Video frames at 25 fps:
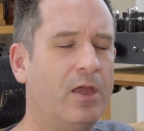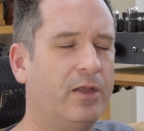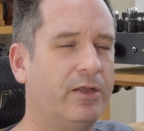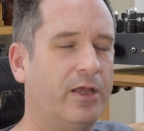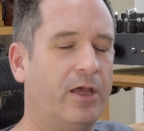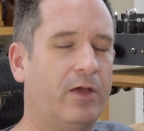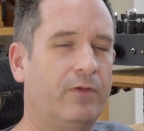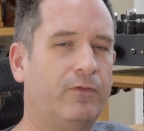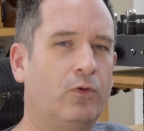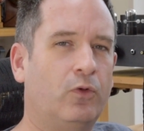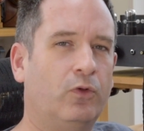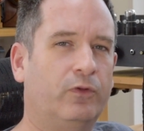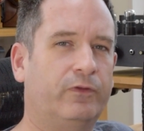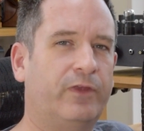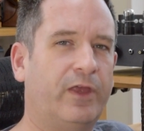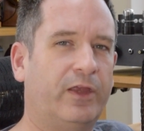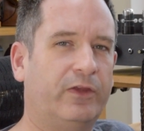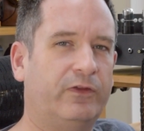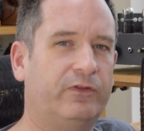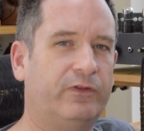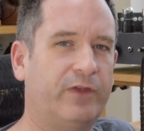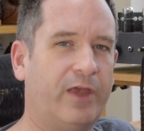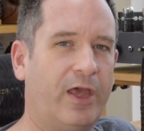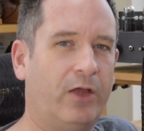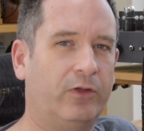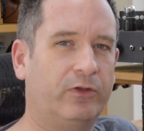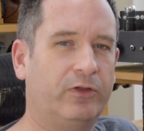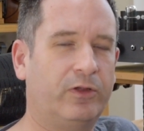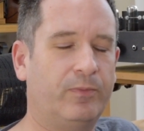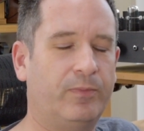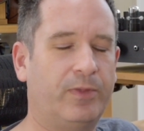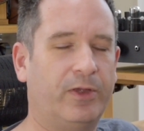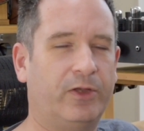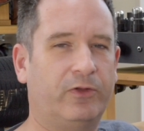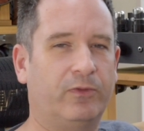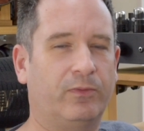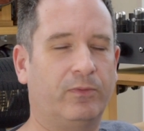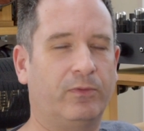Now, of course, that sound
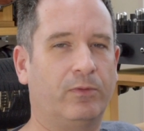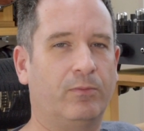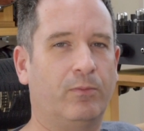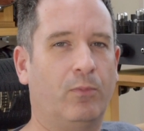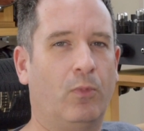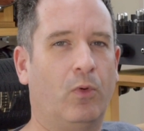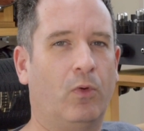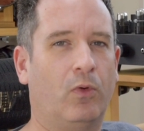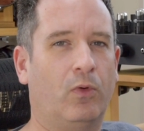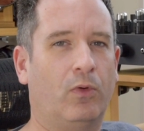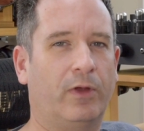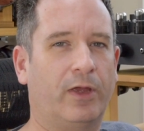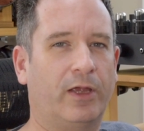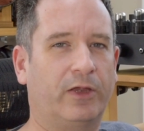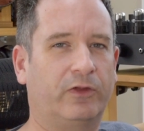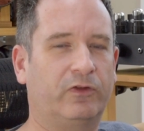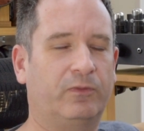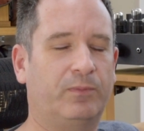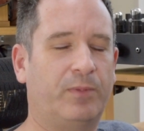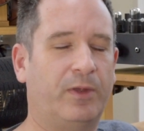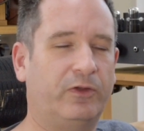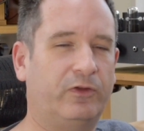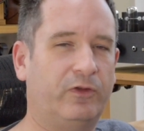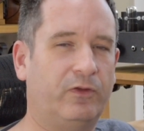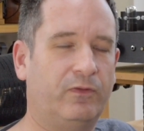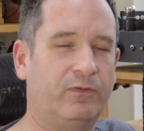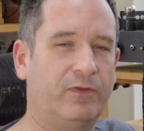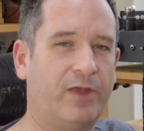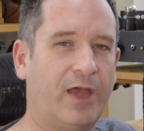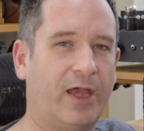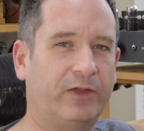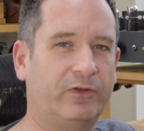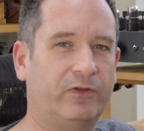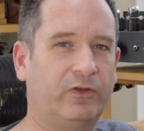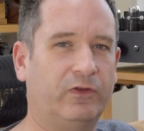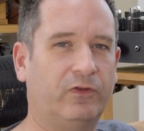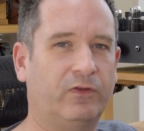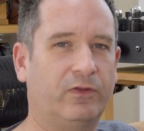compared to more expensive
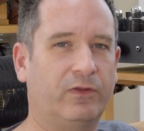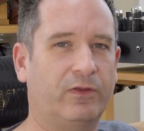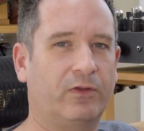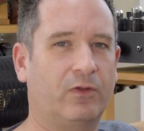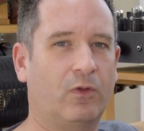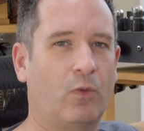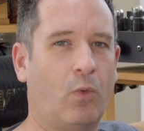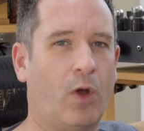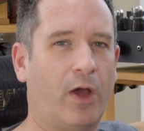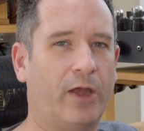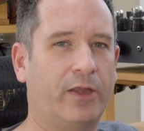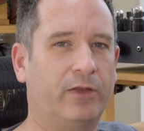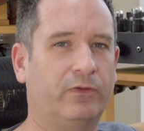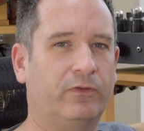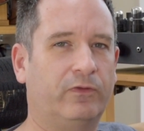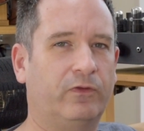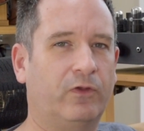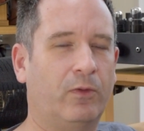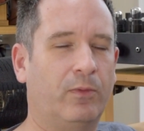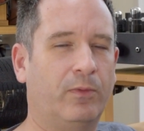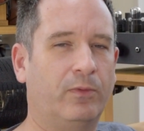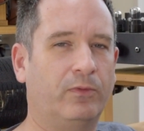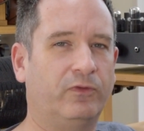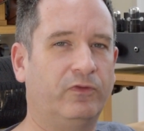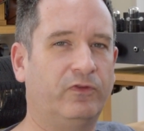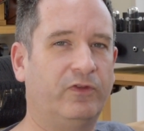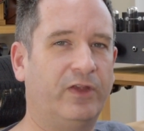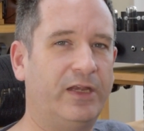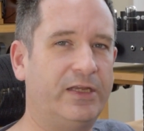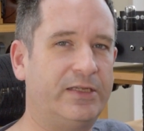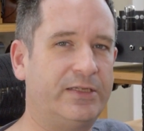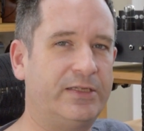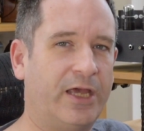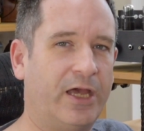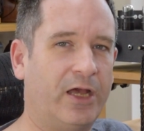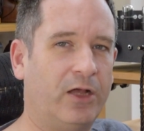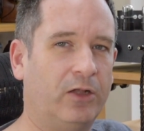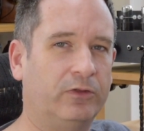DACs isn't quite so
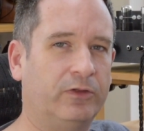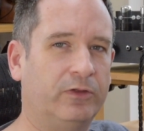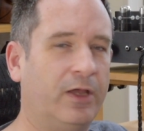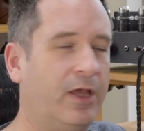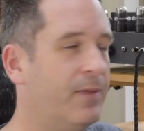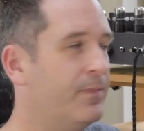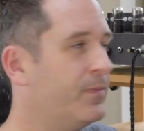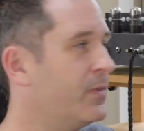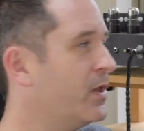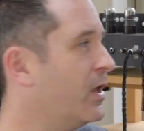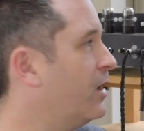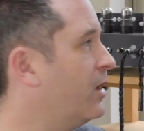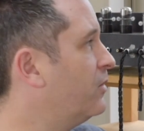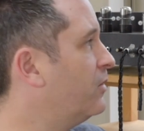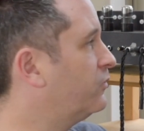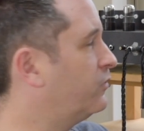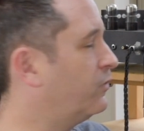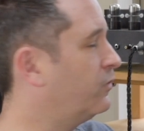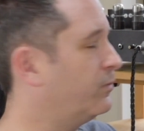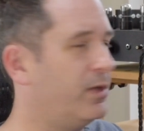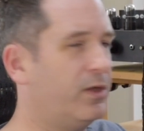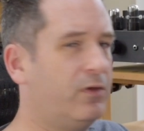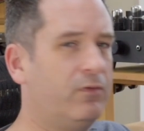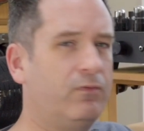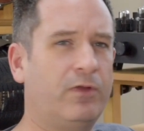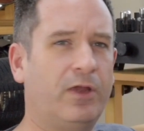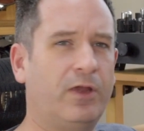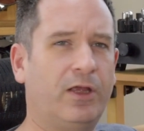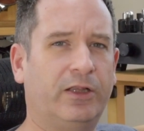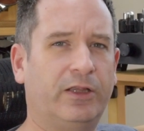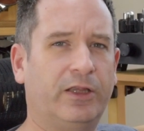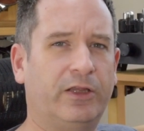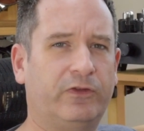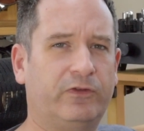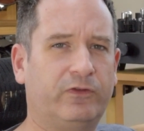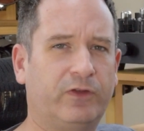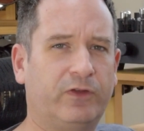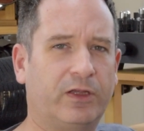detailed. To be
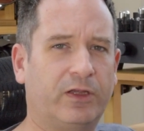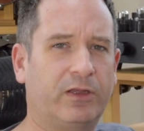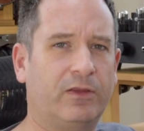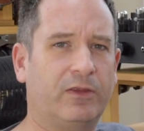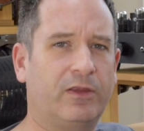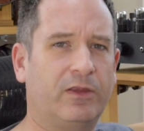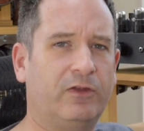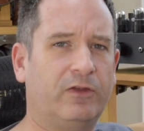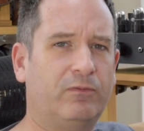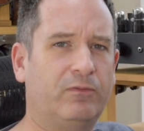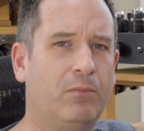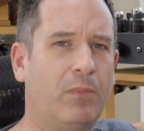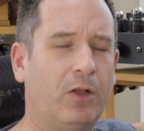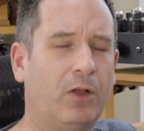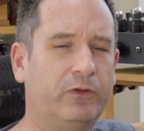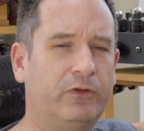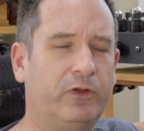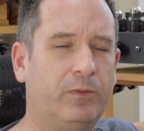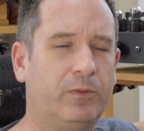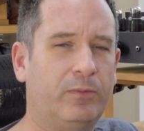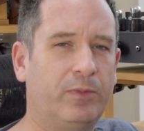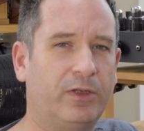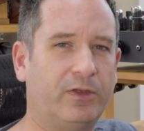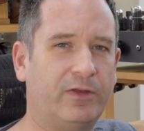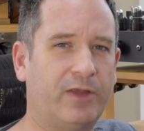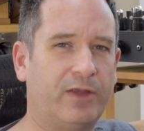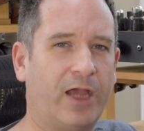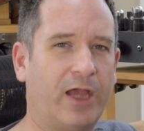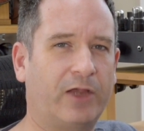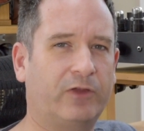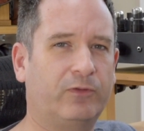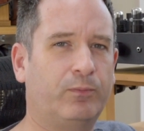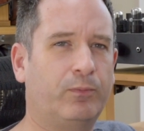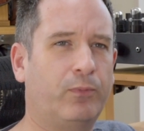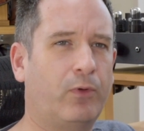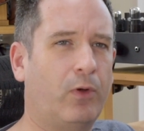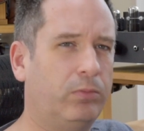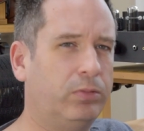realistic, these multi-bit
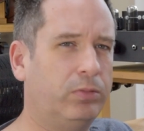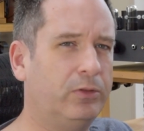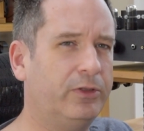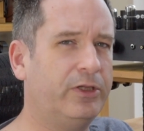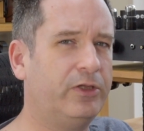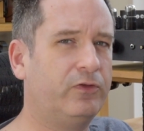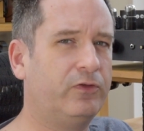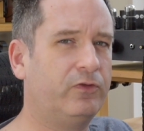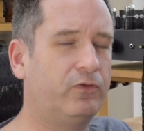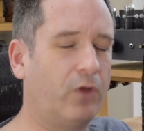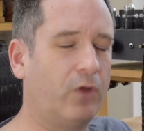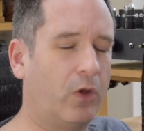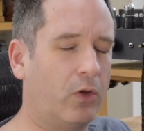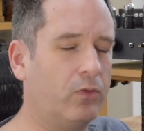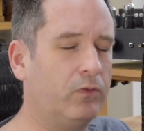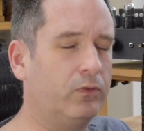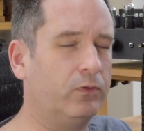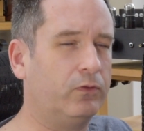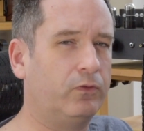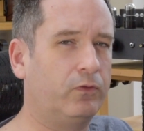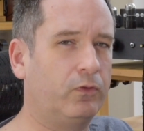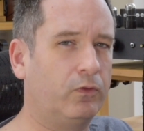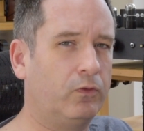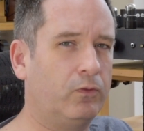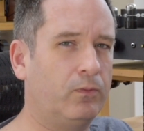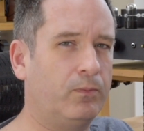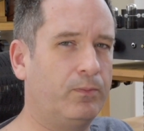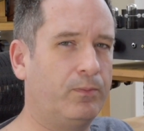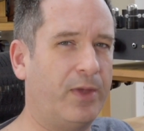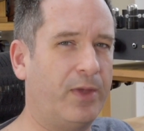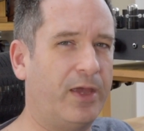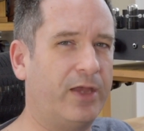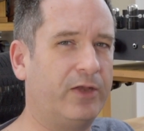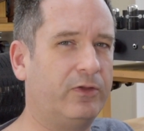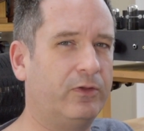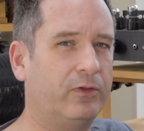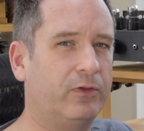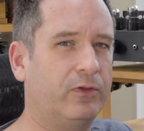DACs probably don't do
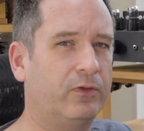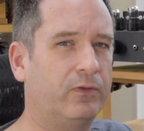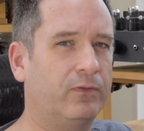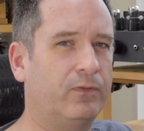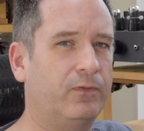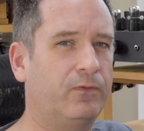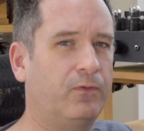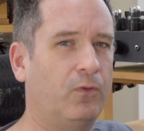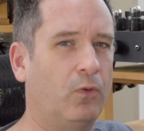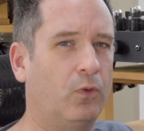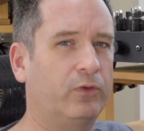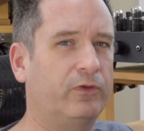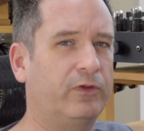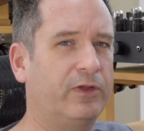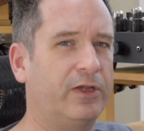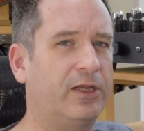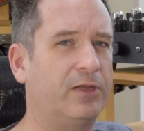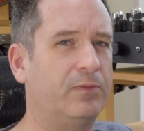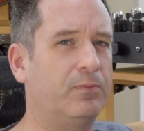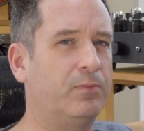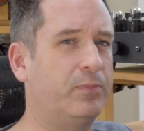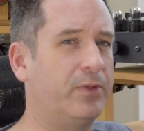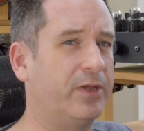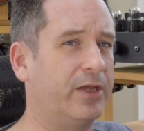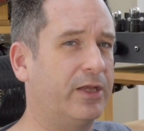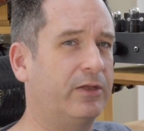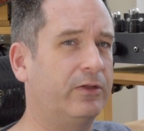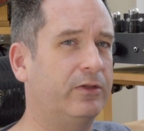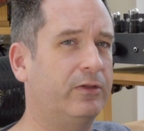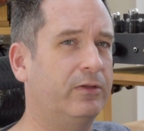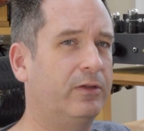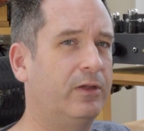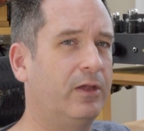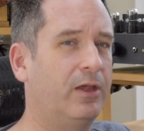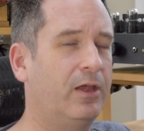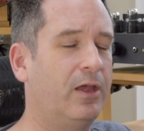better than 14-bit.